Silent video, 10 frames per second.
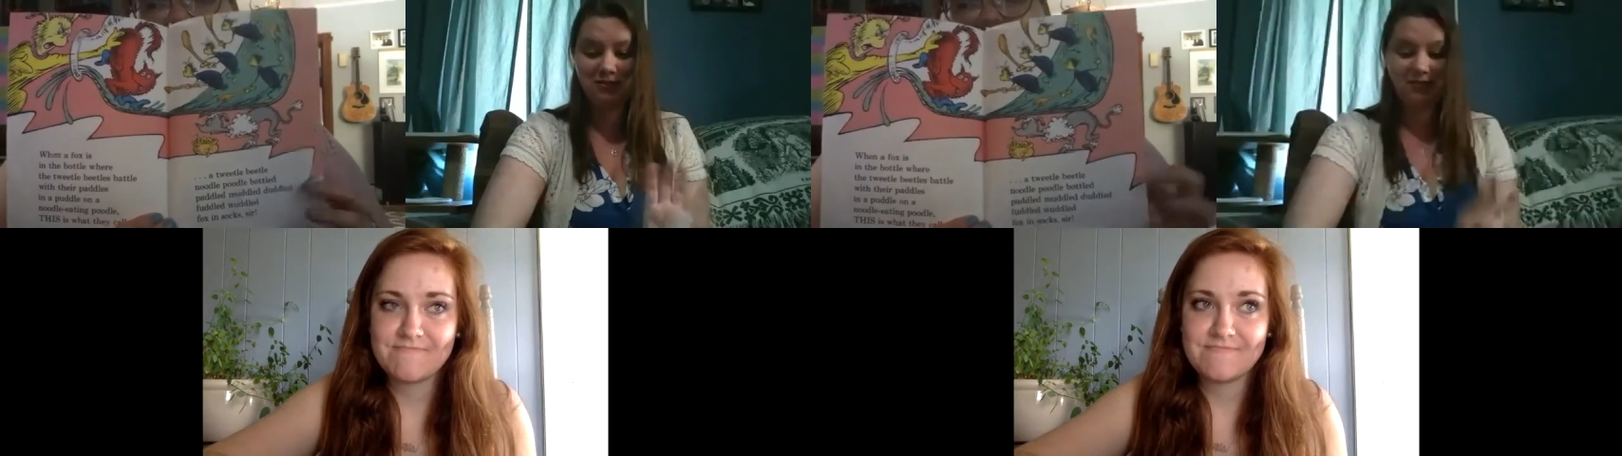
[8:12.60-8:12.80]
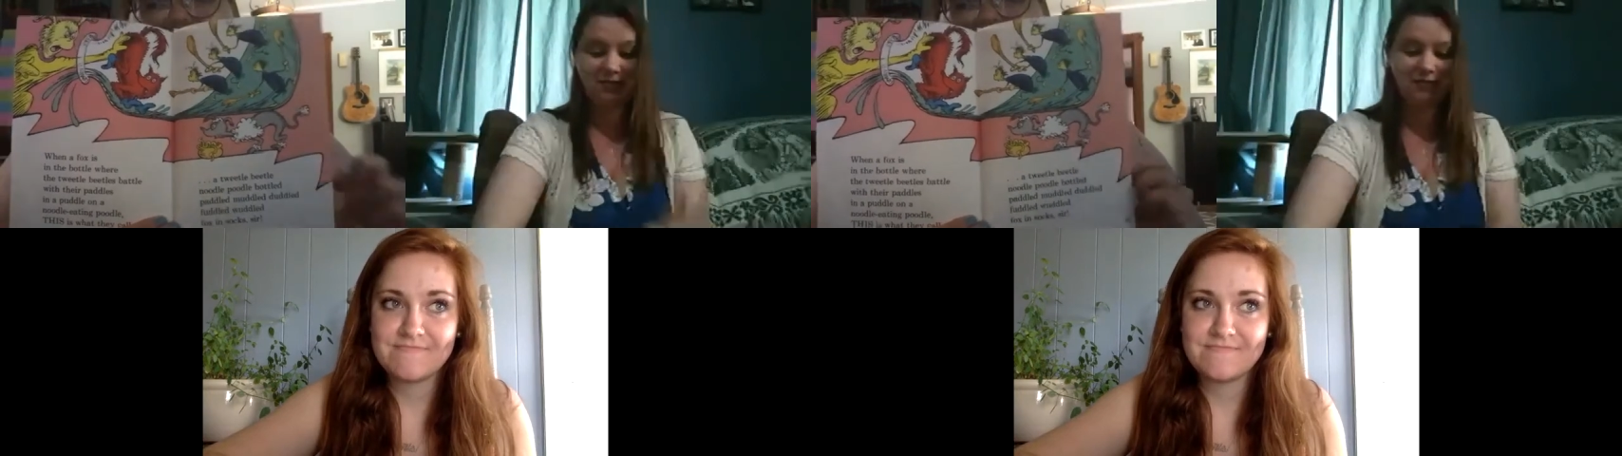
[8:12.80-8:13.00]

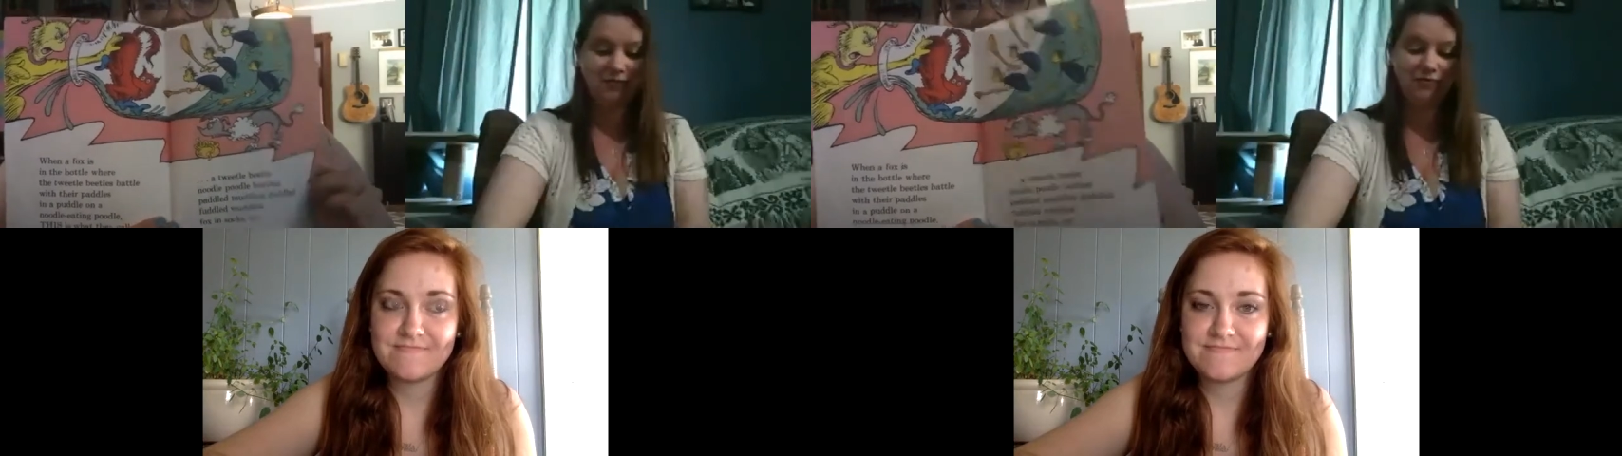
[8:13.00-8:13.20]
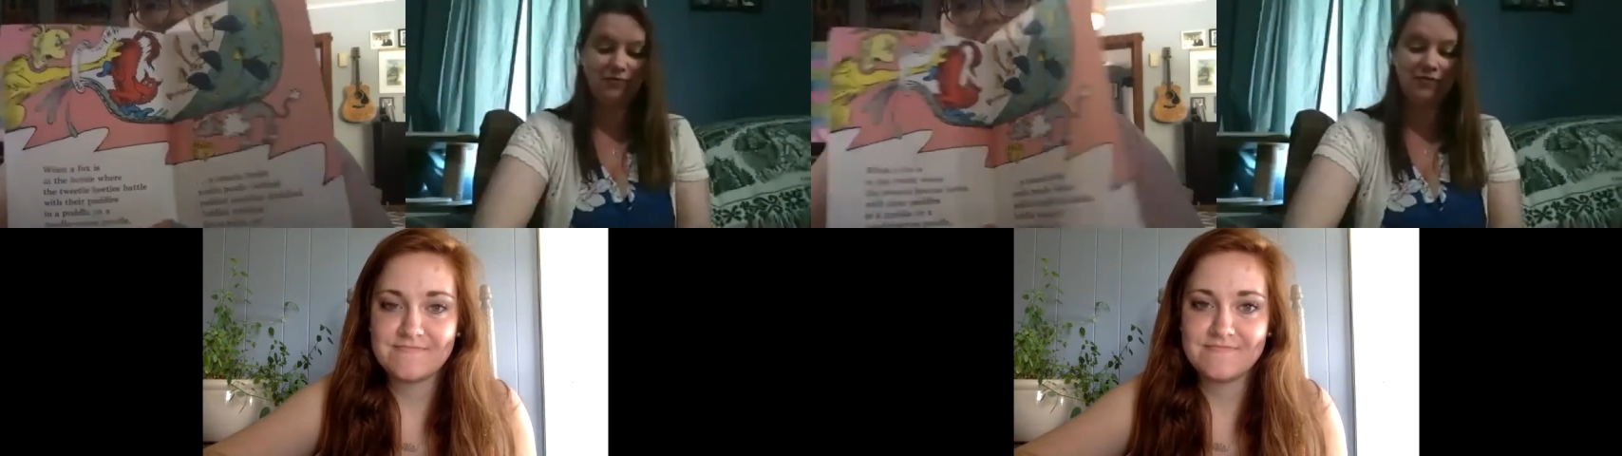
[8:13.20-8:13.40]

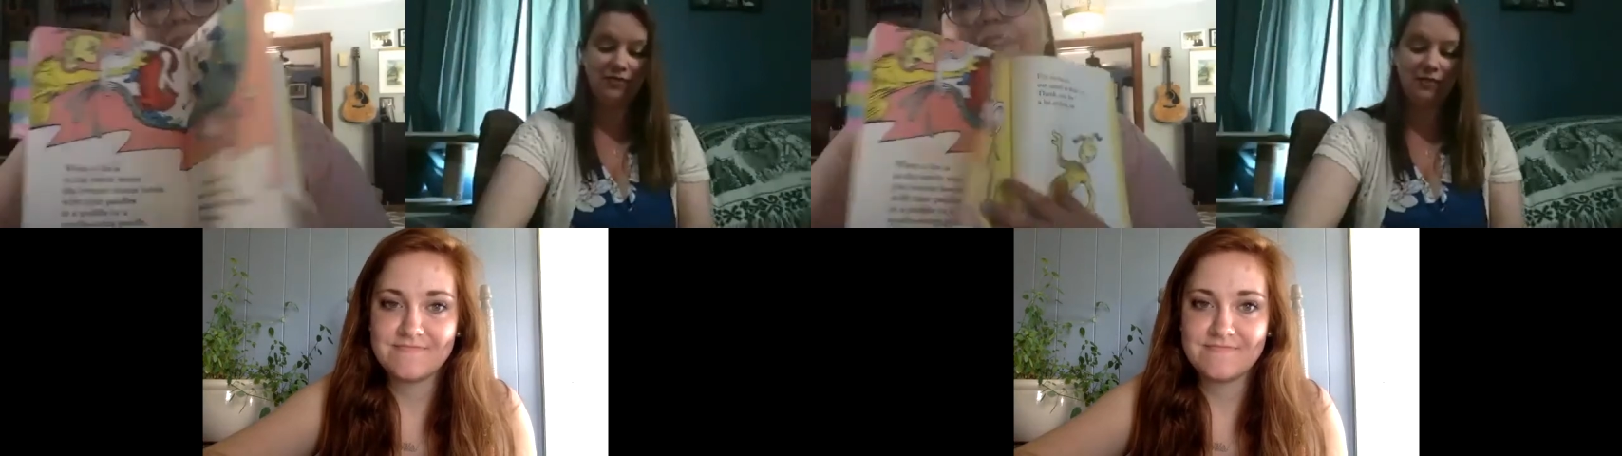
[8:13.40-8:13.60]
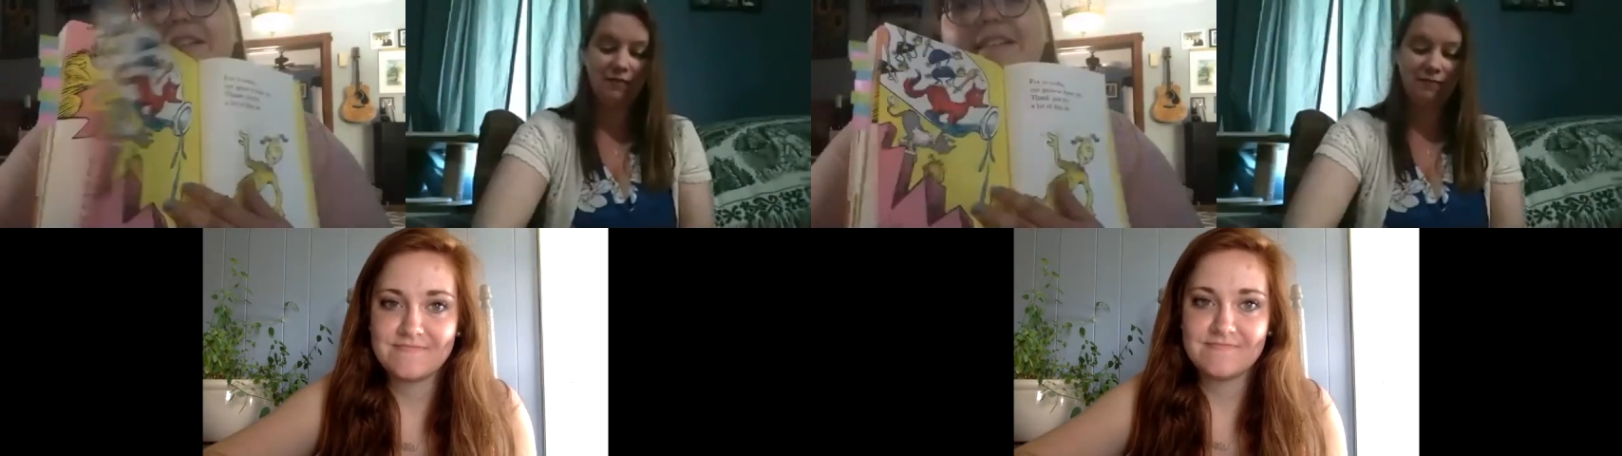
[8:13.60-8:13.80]

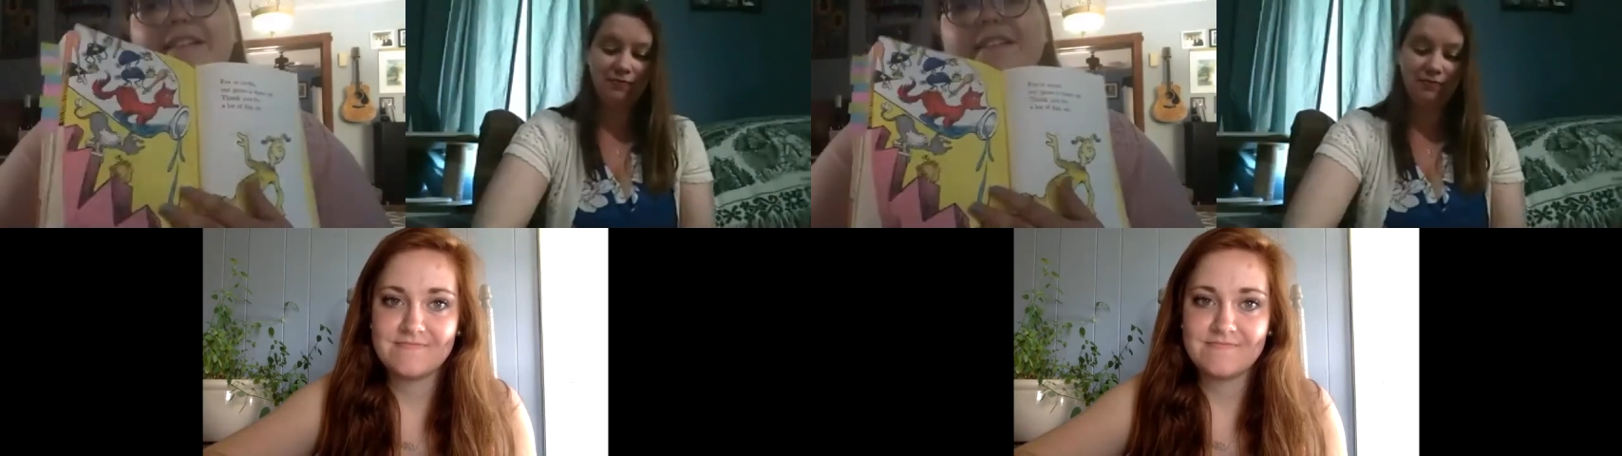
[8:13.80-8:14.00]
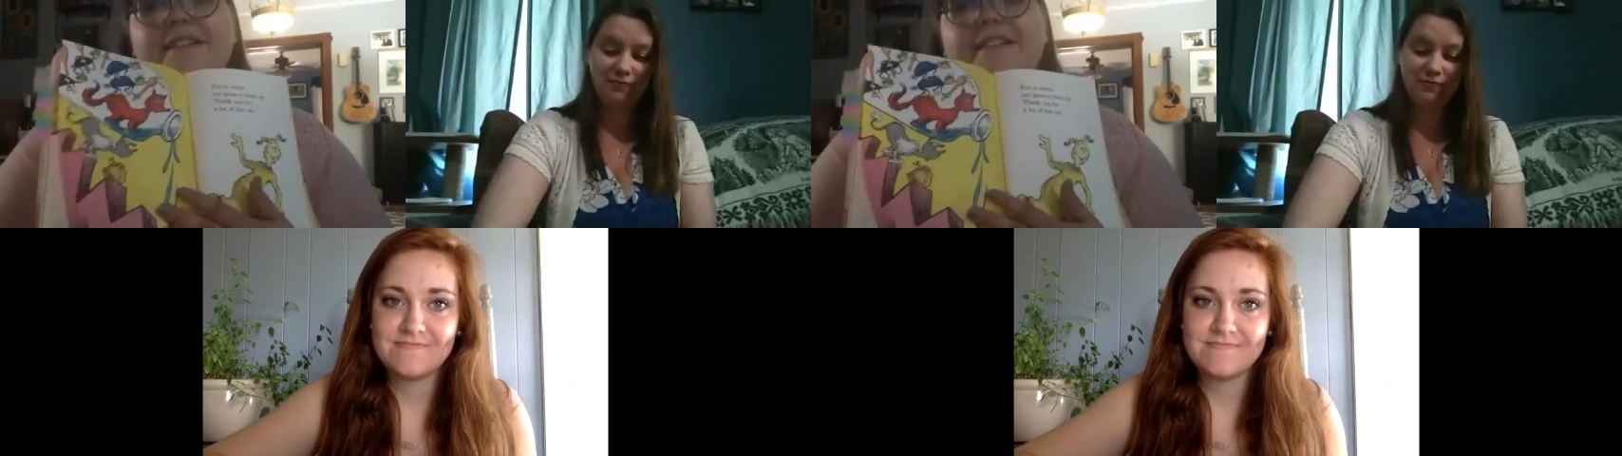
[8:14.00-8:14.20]

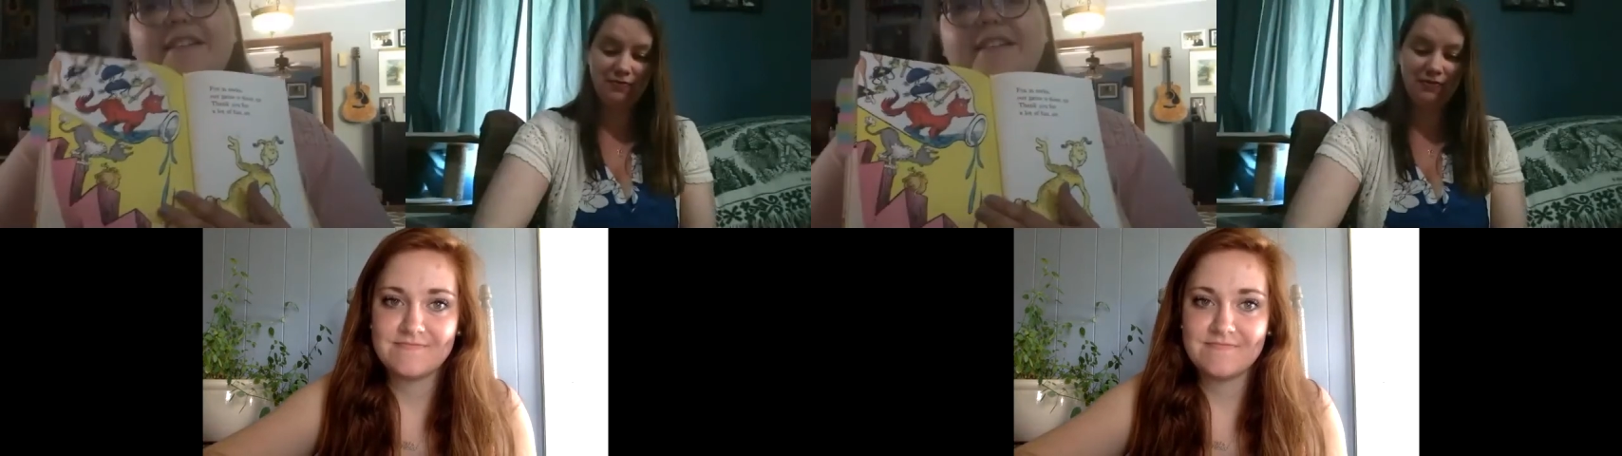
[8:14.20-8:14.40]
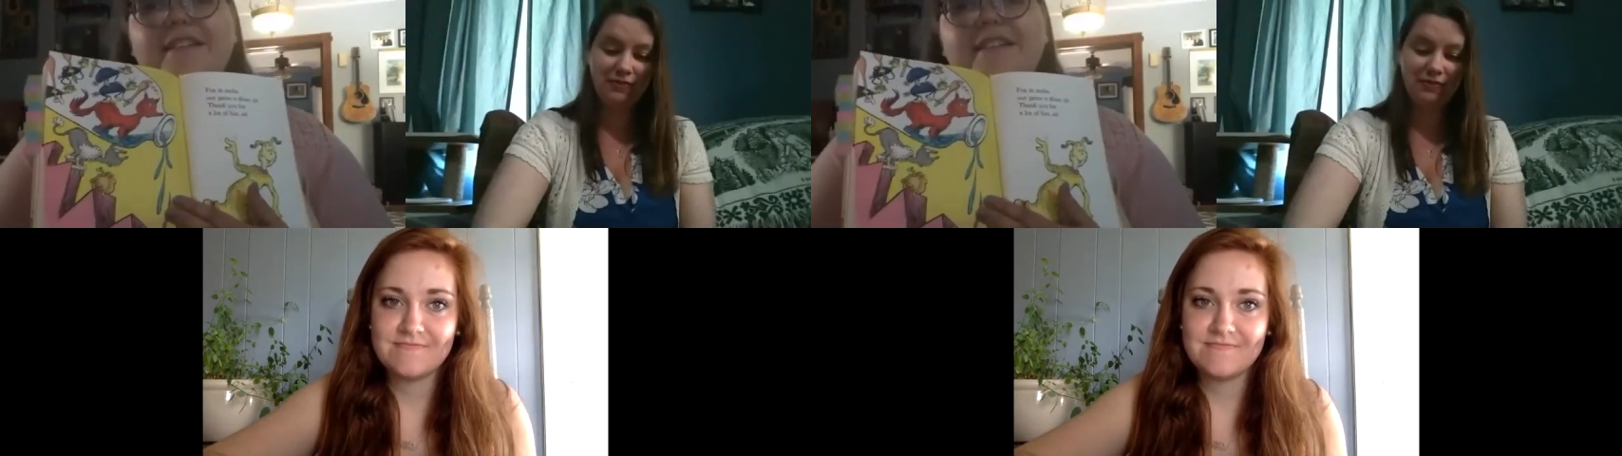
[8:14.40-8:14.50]
[no speech]